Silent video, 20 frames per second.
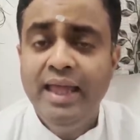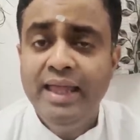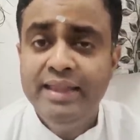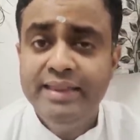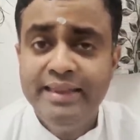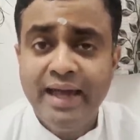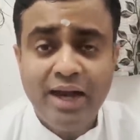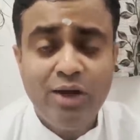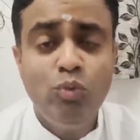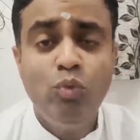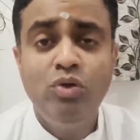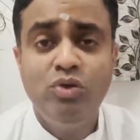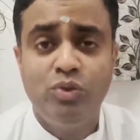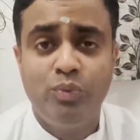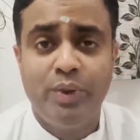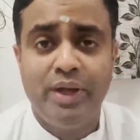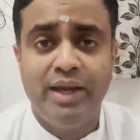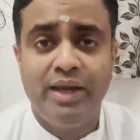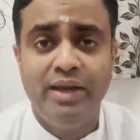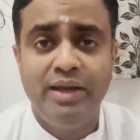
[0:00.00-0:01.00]
That was
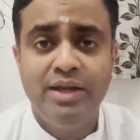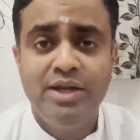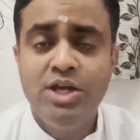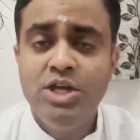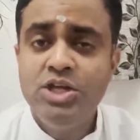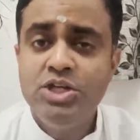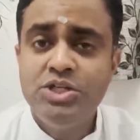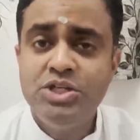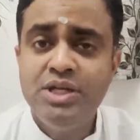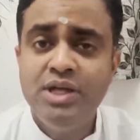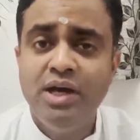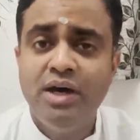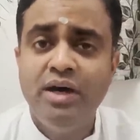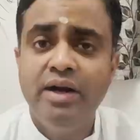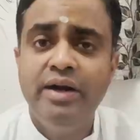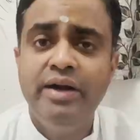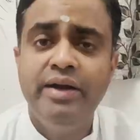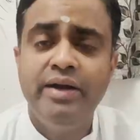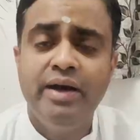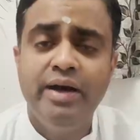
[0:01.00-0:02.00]
when she
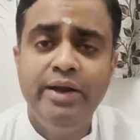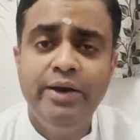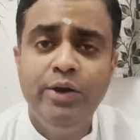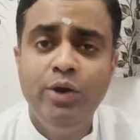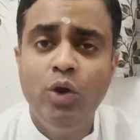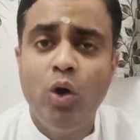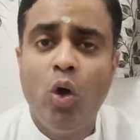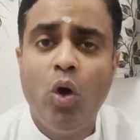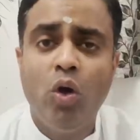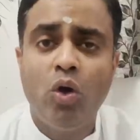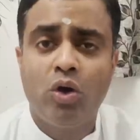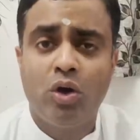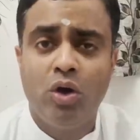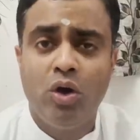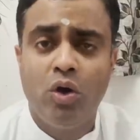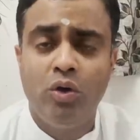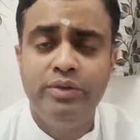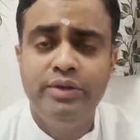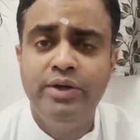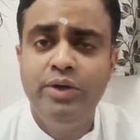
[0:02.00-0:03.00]
heard a
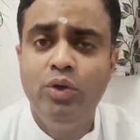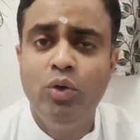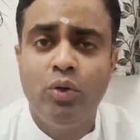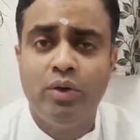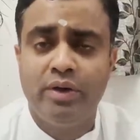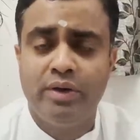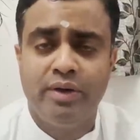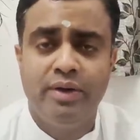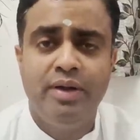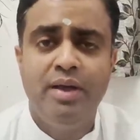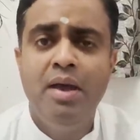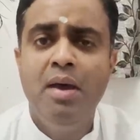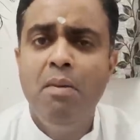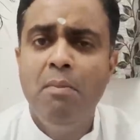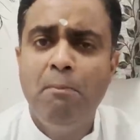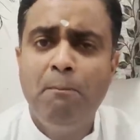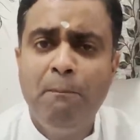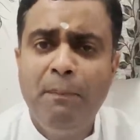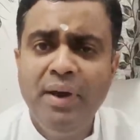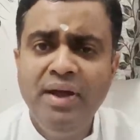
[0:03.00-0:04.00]
knock on the door
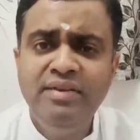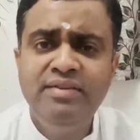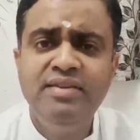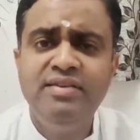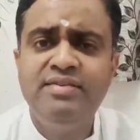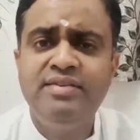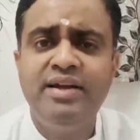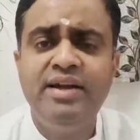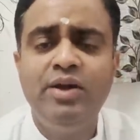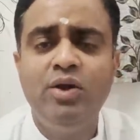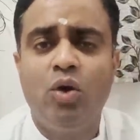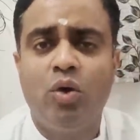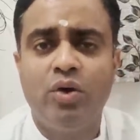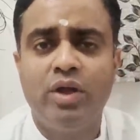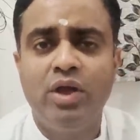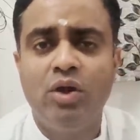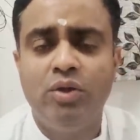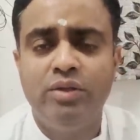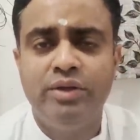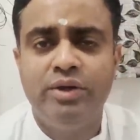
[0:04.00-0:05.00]
persistent
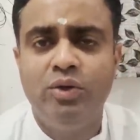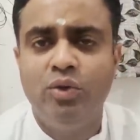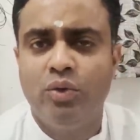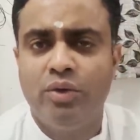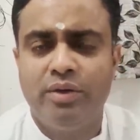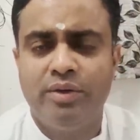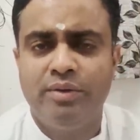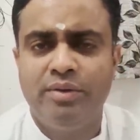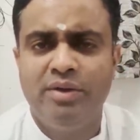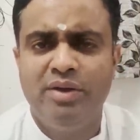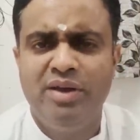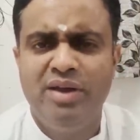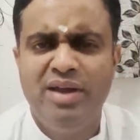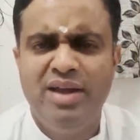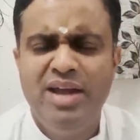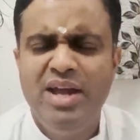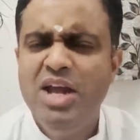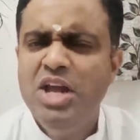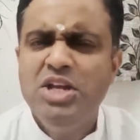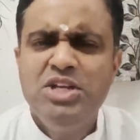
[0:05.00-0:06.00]
knocking on the door.
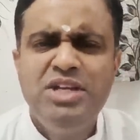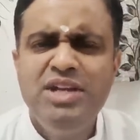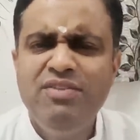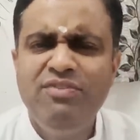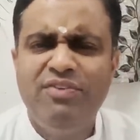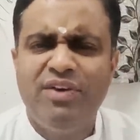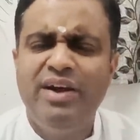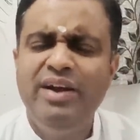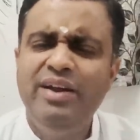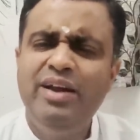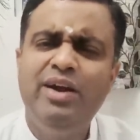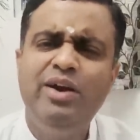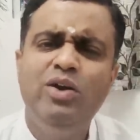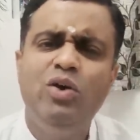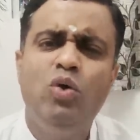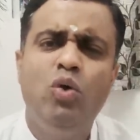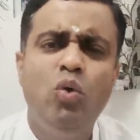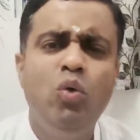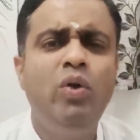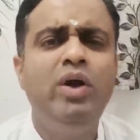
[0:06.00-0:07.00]
She wondered
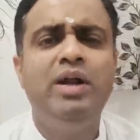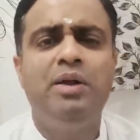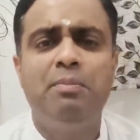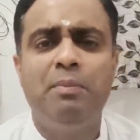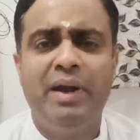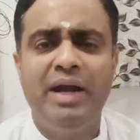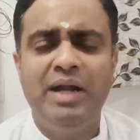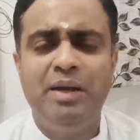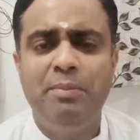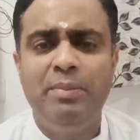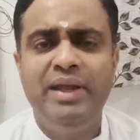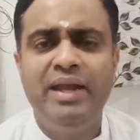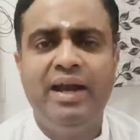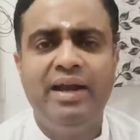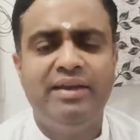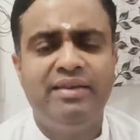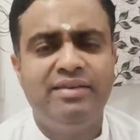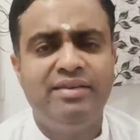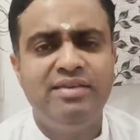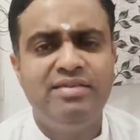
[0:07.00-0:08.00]
who it might be
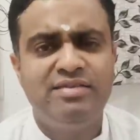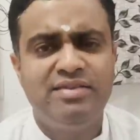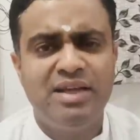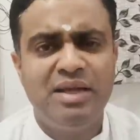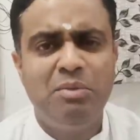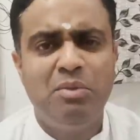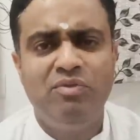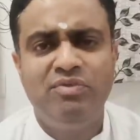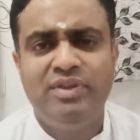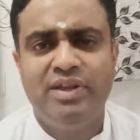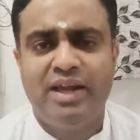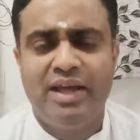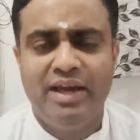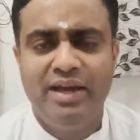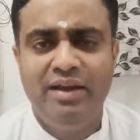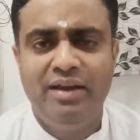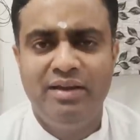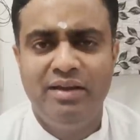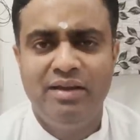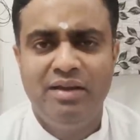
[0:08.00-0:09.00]
at this time of the
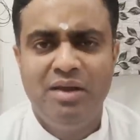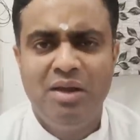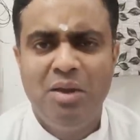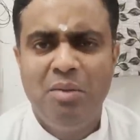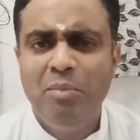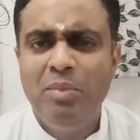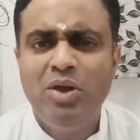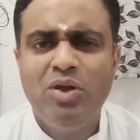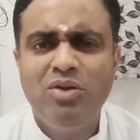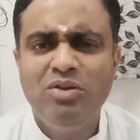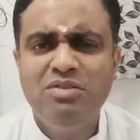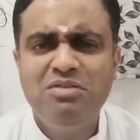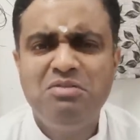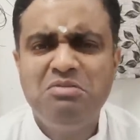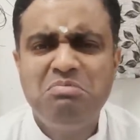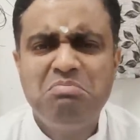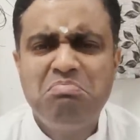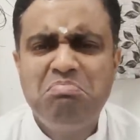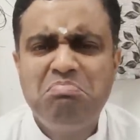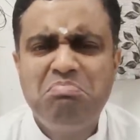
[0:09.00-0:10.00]
night
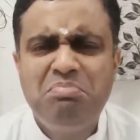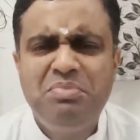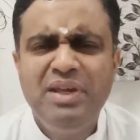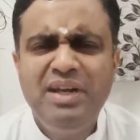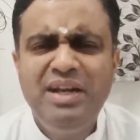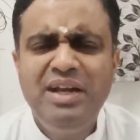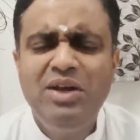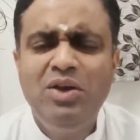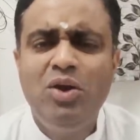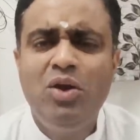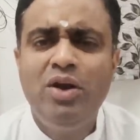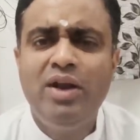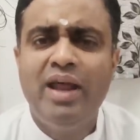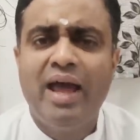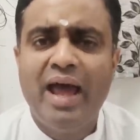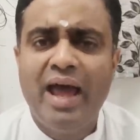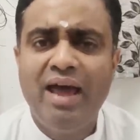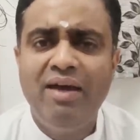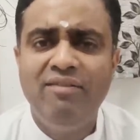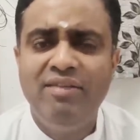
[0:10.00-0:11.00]
because they did not
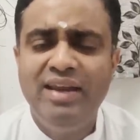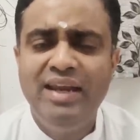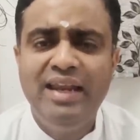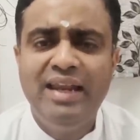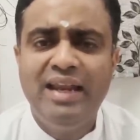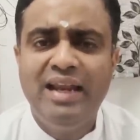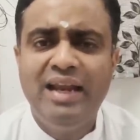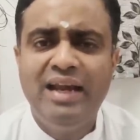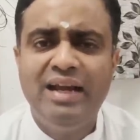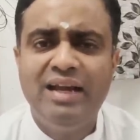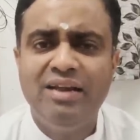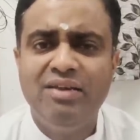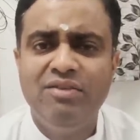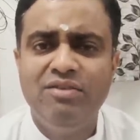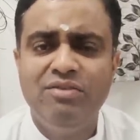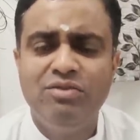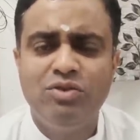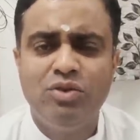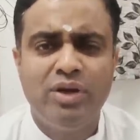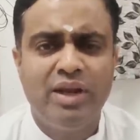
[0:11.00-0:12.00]
have any
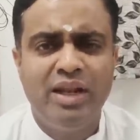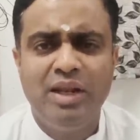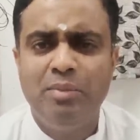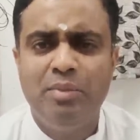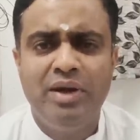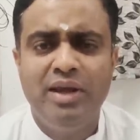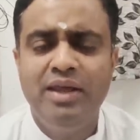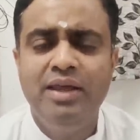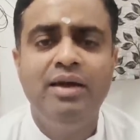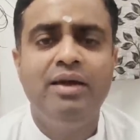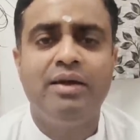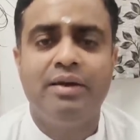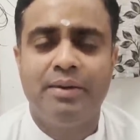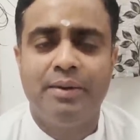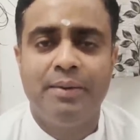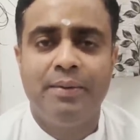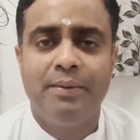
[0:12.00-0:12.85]
relatives or anybody here.